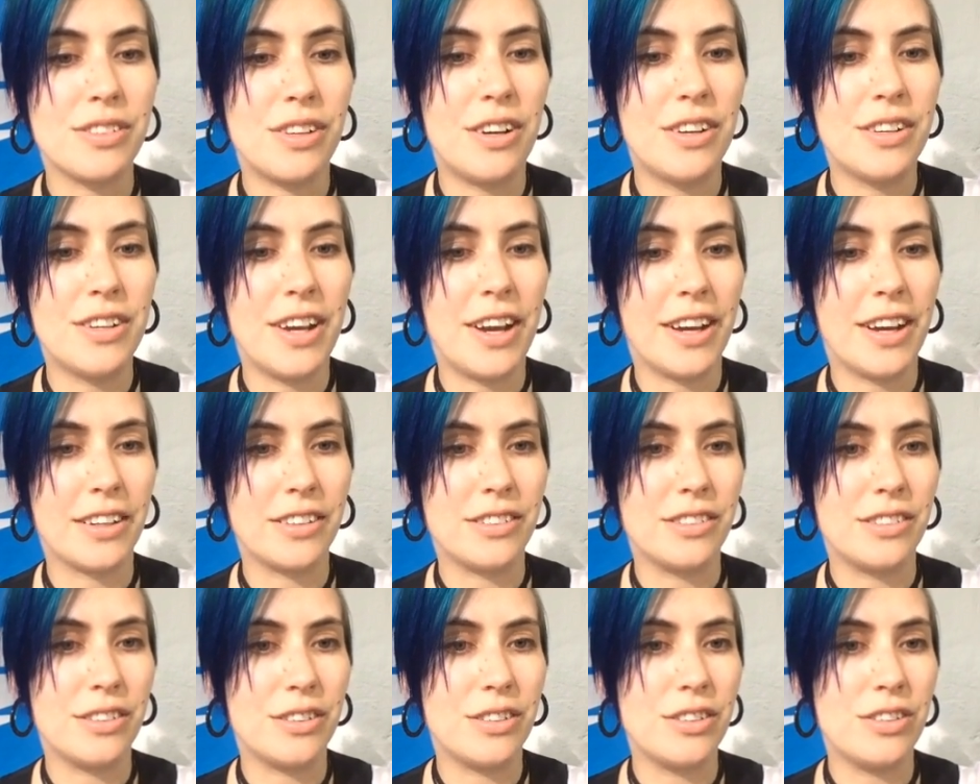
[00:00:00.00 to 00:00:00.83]
on
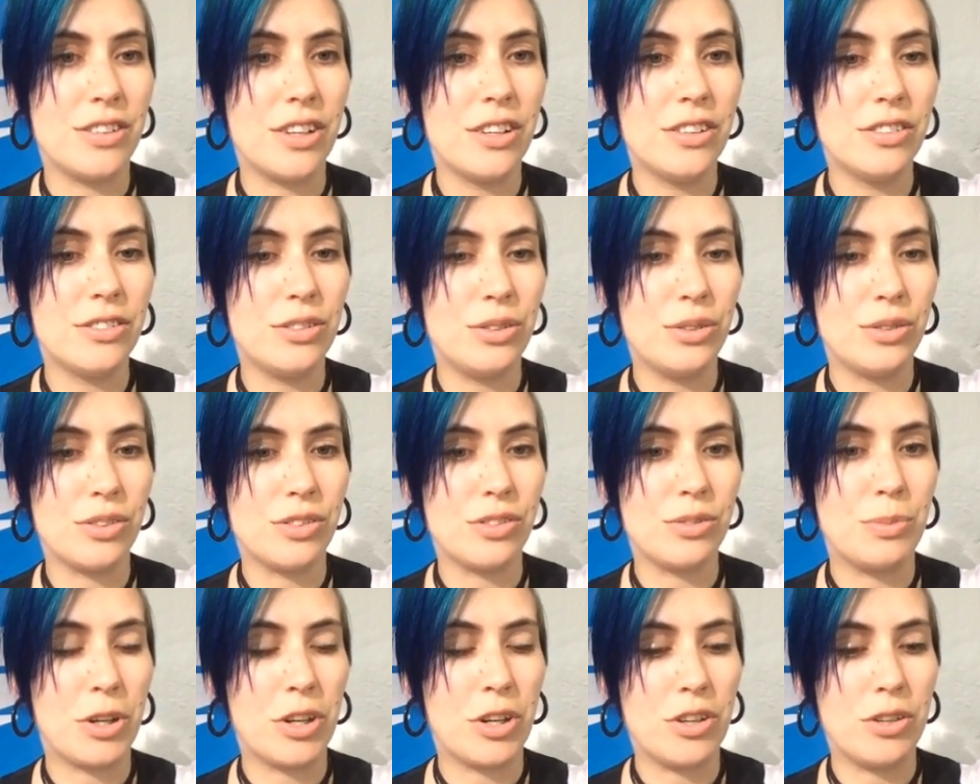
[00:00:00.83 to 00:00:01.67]
Hackster does use a
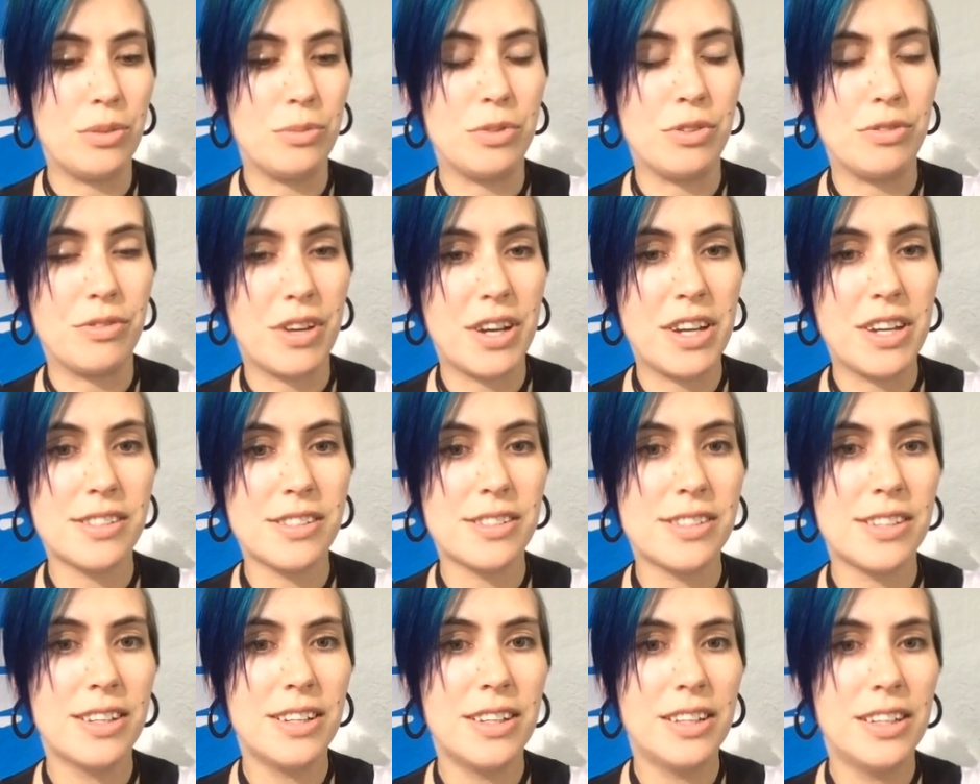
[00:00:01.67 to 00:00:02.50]
smart home
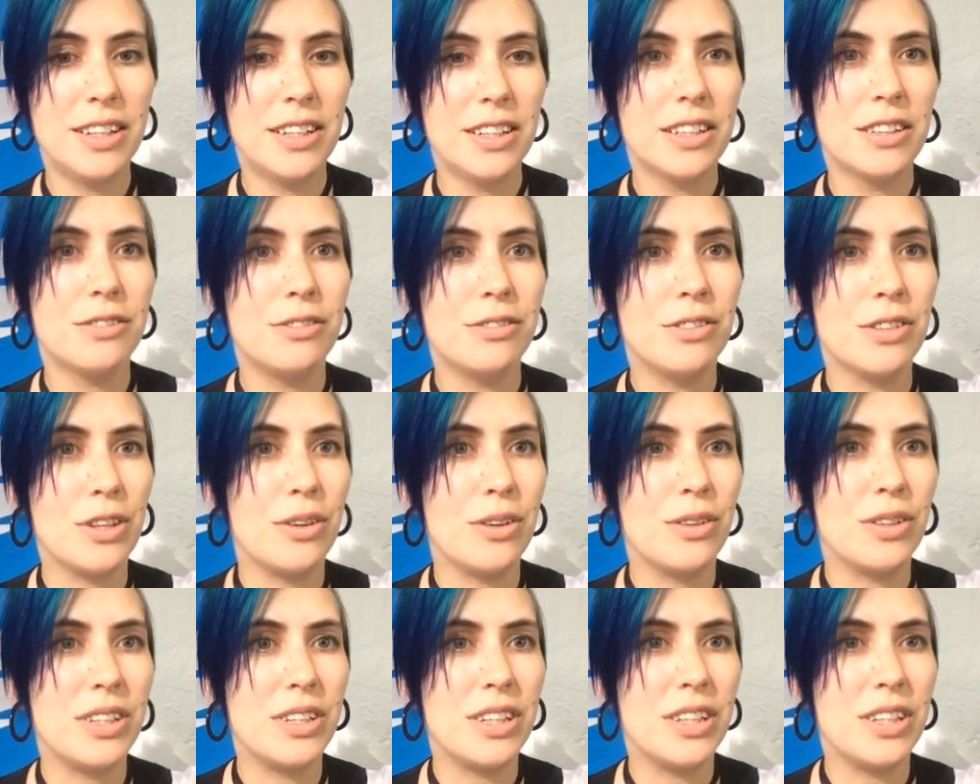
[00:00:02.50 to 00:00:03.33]
device we
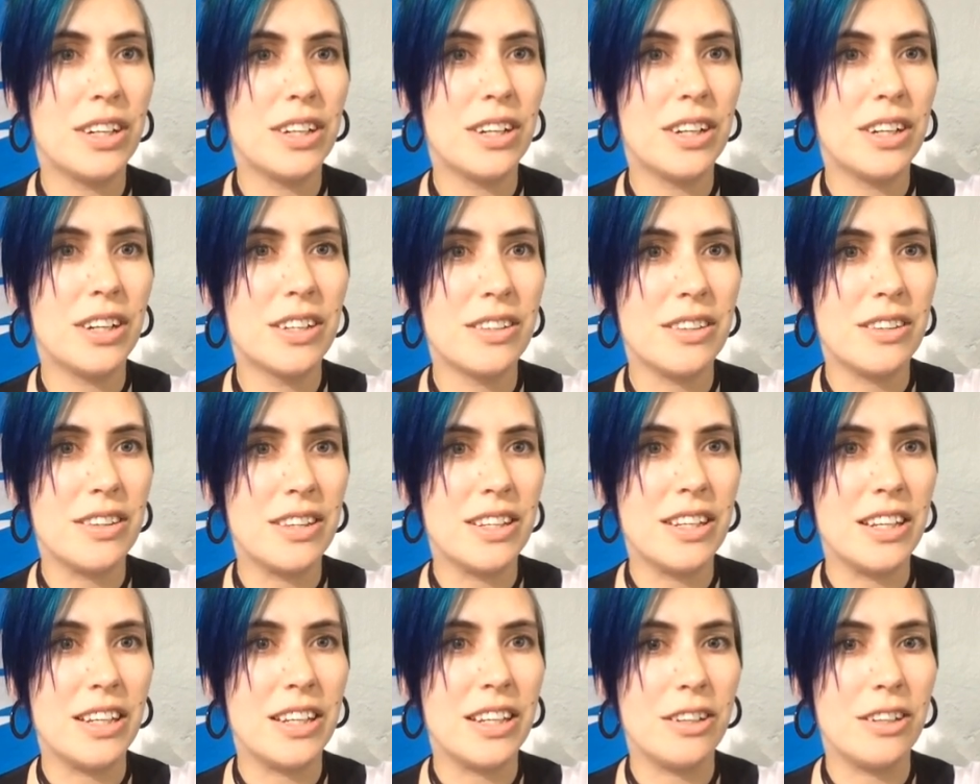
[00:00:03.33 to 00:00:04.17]
go here,
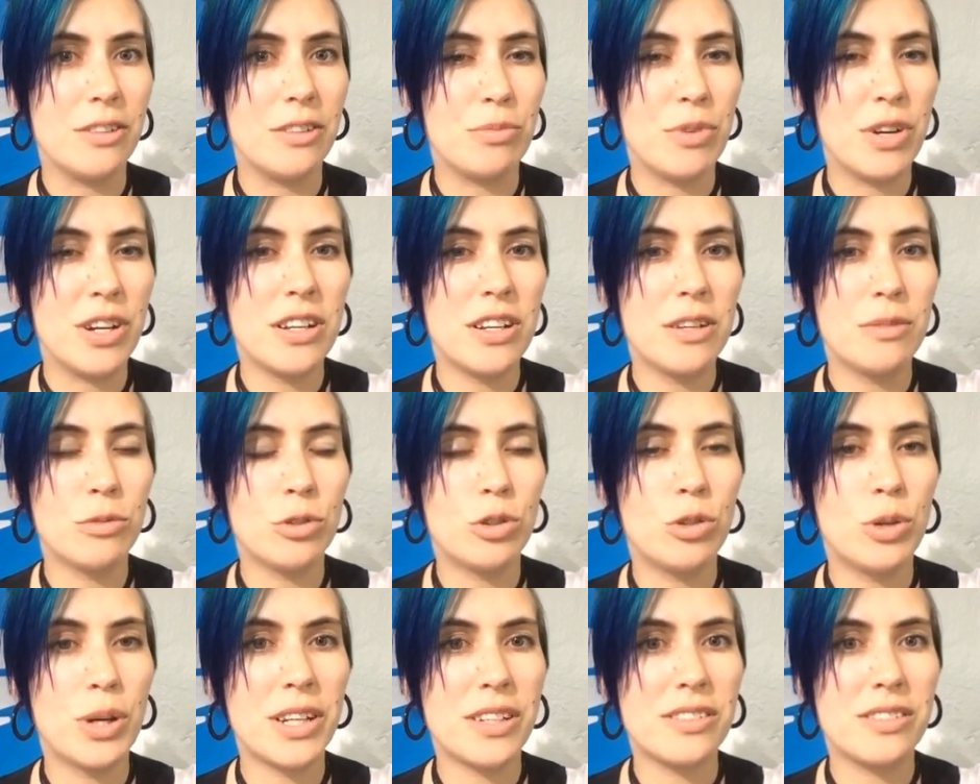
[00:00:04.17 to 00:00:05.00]
the Brainium
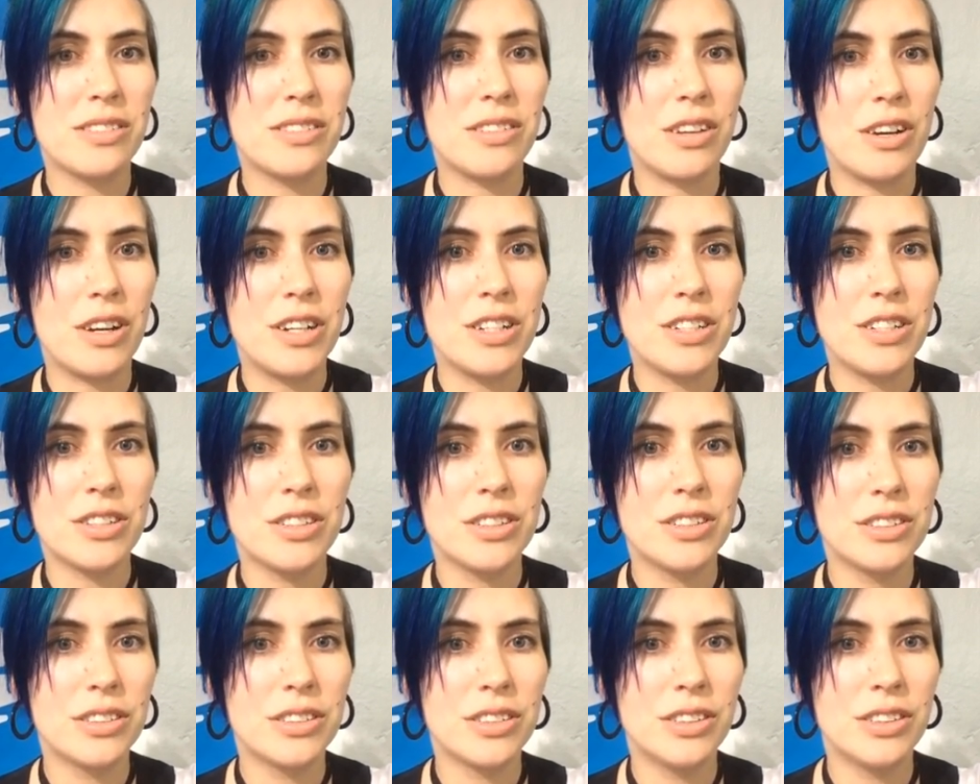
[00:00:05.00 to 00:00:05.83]
Quick Start,
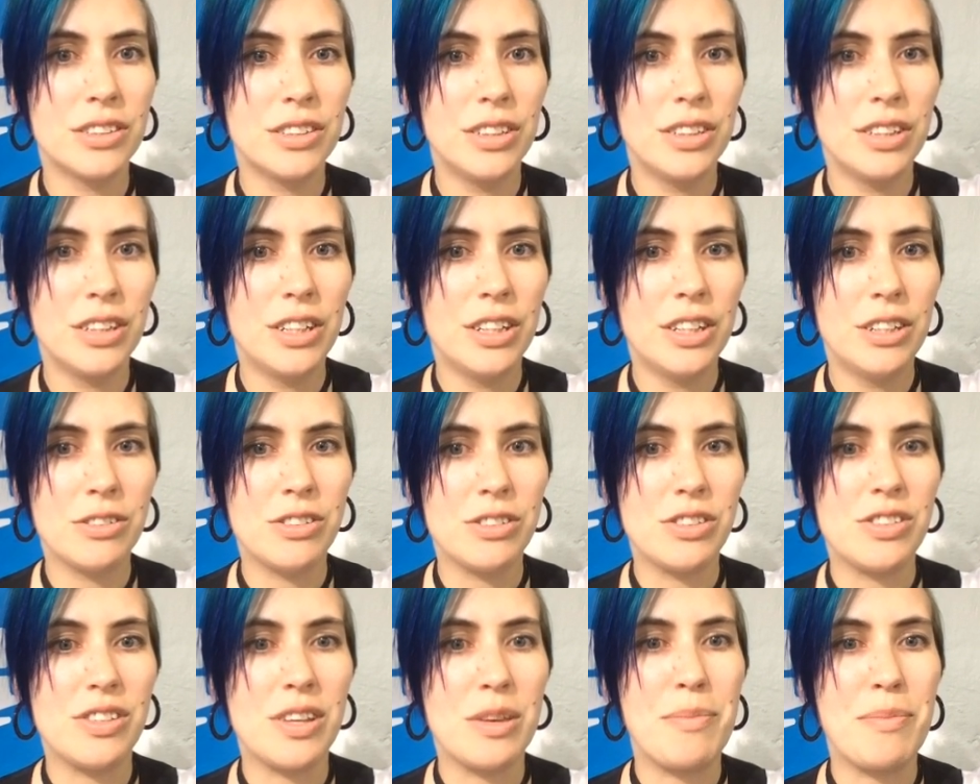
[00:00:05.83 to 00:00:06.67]

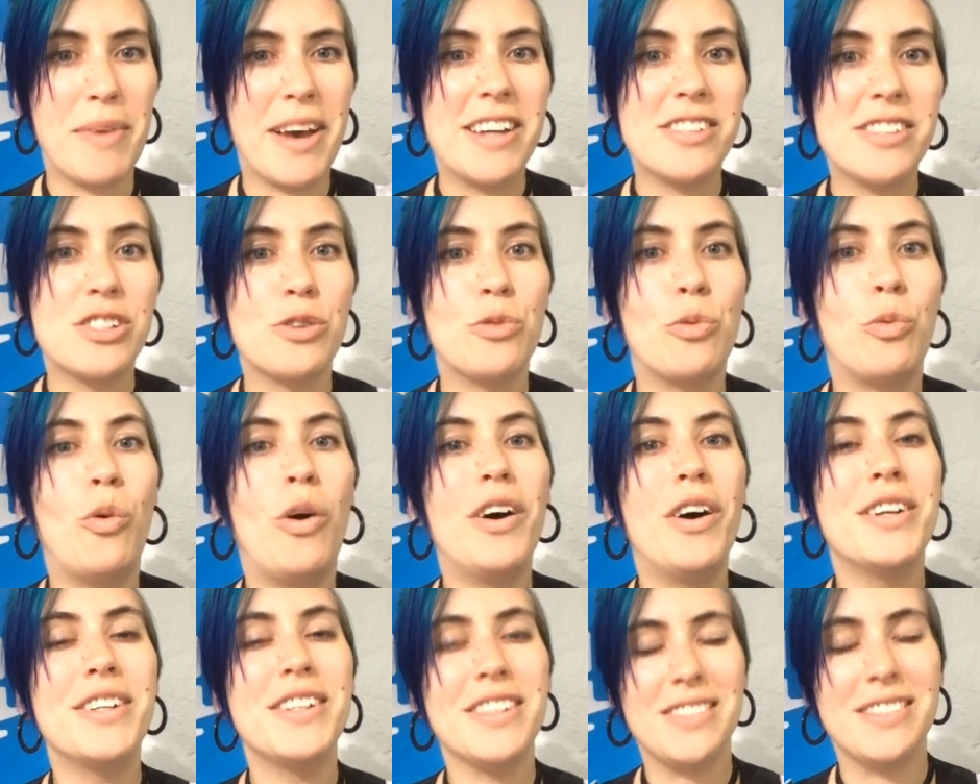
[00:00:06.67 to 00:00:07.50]
which is a magic
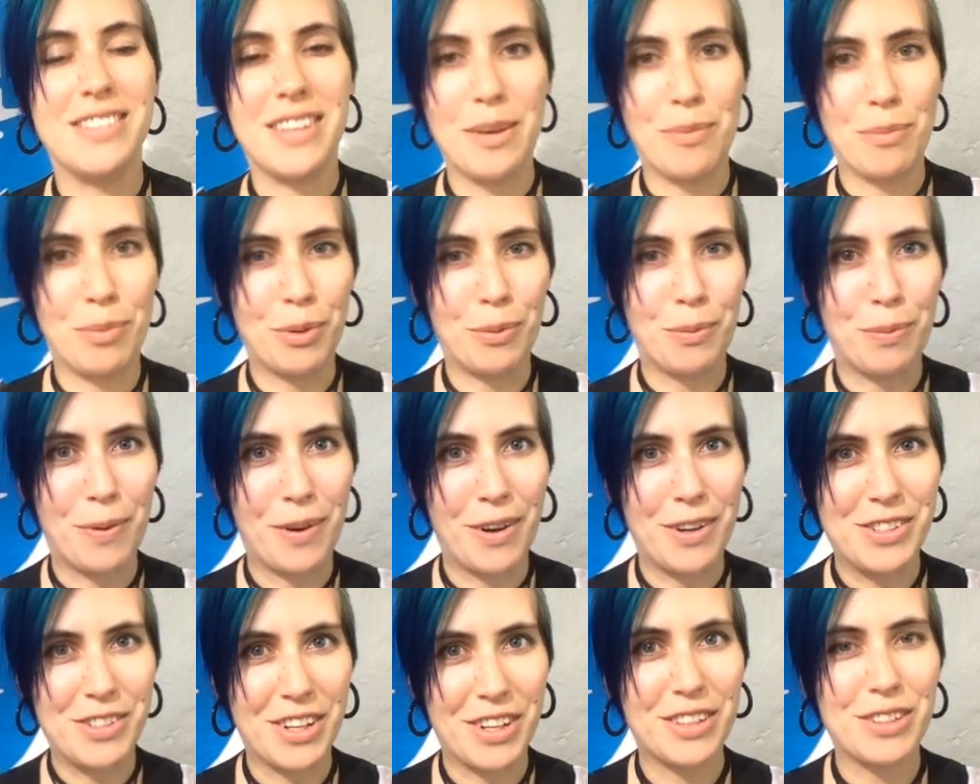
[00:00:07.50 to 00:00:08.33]
wand example
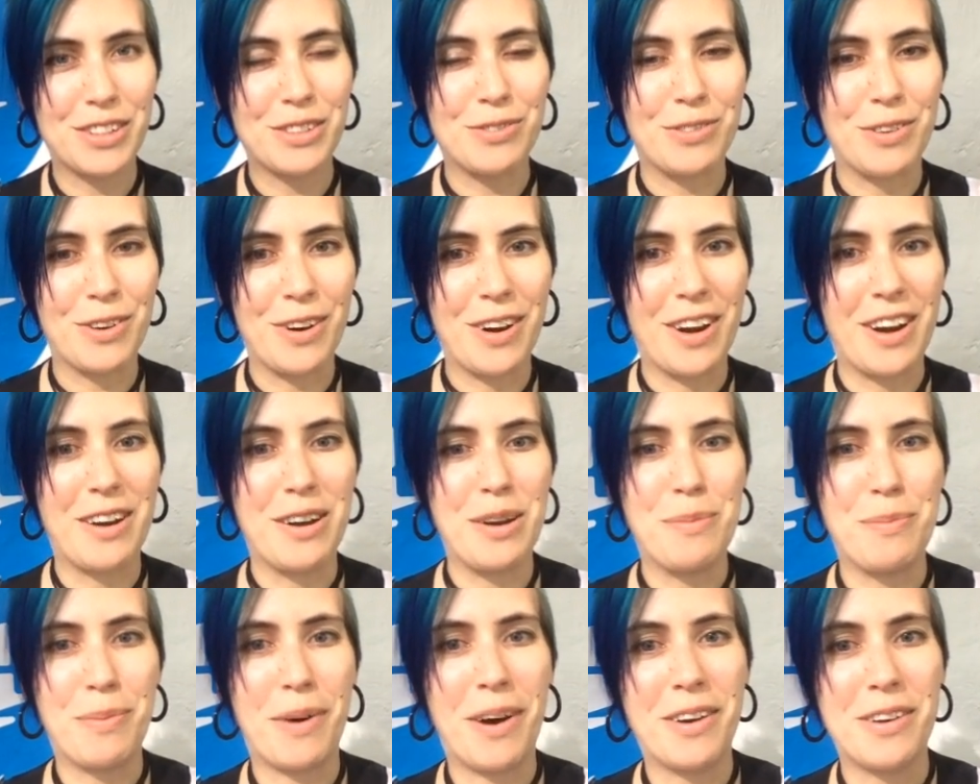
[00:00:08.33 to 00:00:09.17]
project for
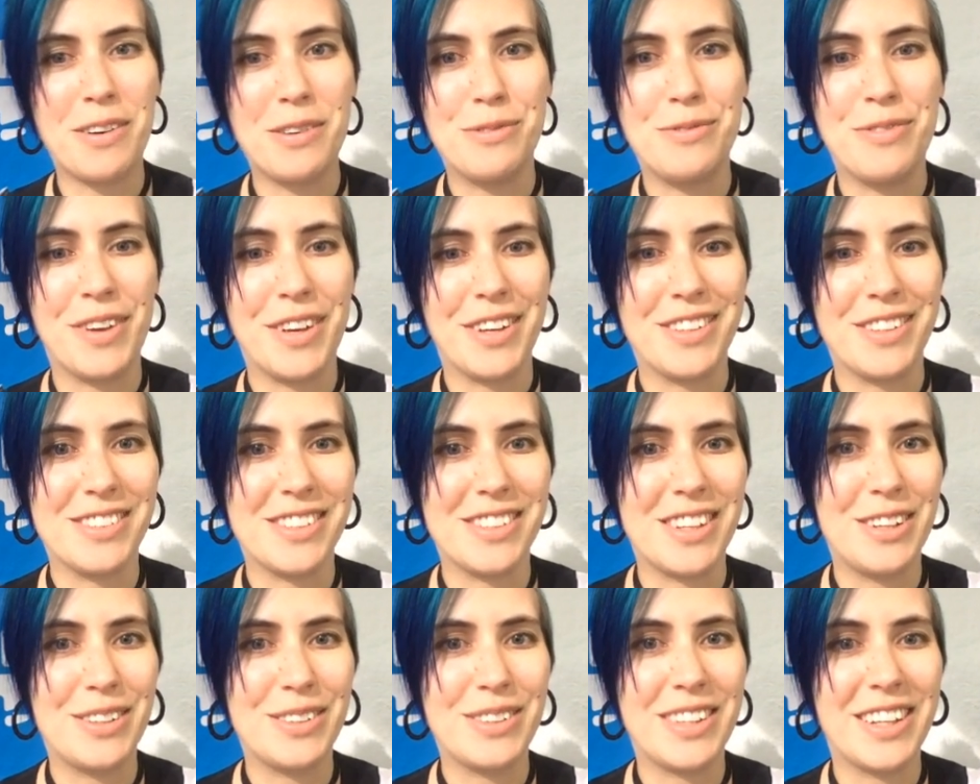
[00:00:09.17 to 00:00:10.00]
Harry Potter fans
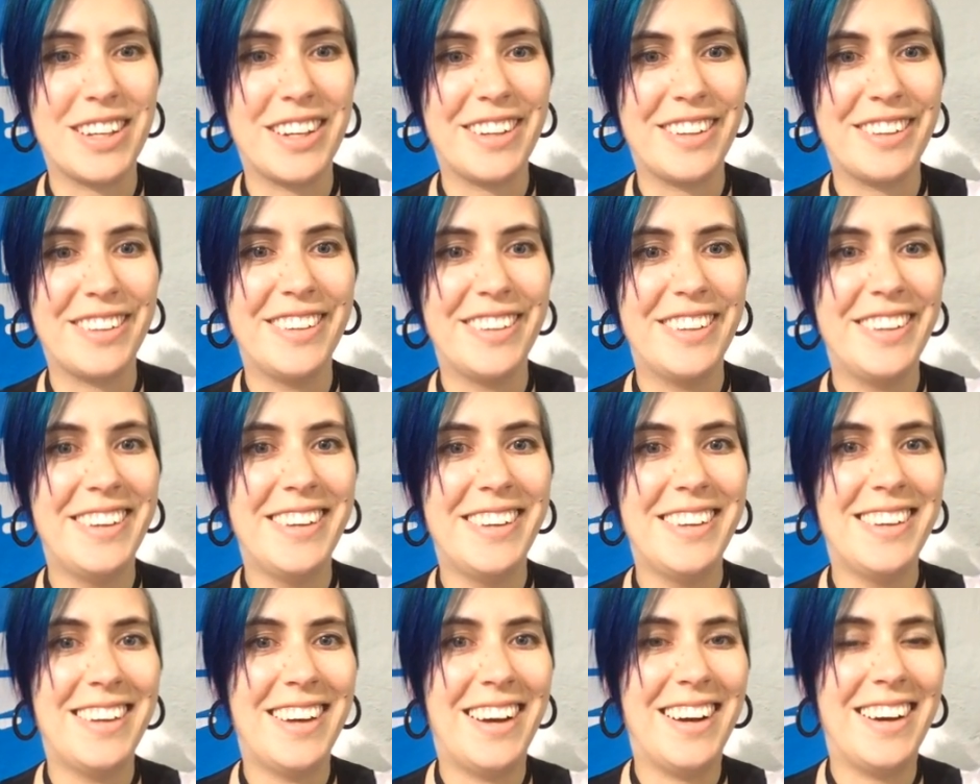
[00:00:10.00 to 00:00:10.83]
out there.
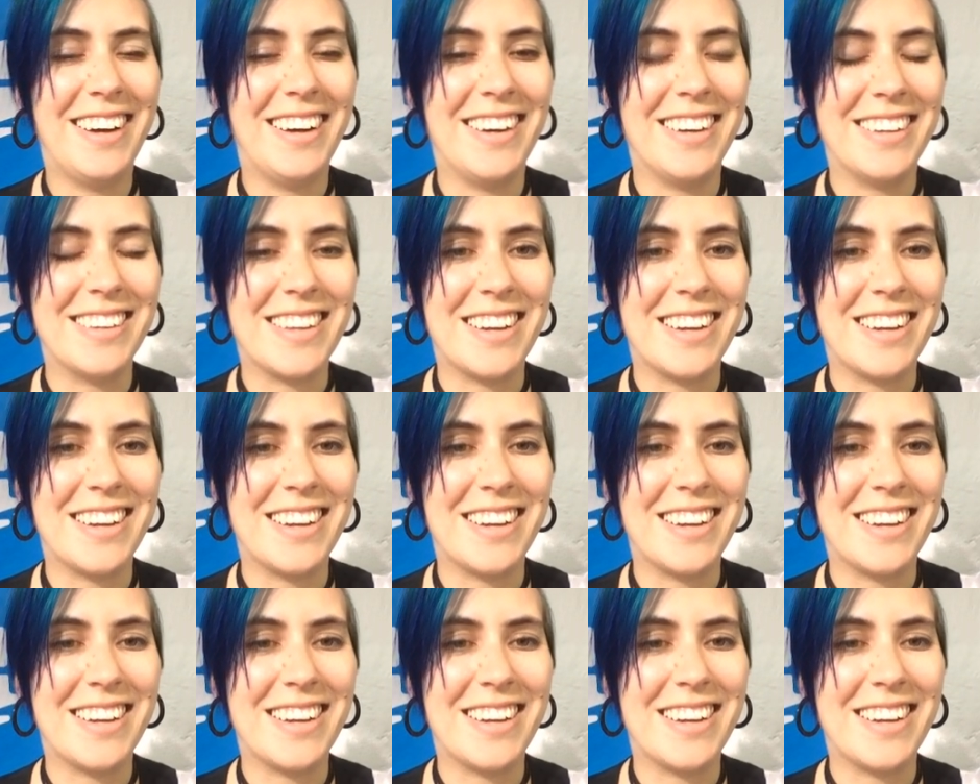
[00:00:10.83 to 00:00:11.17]
Uh,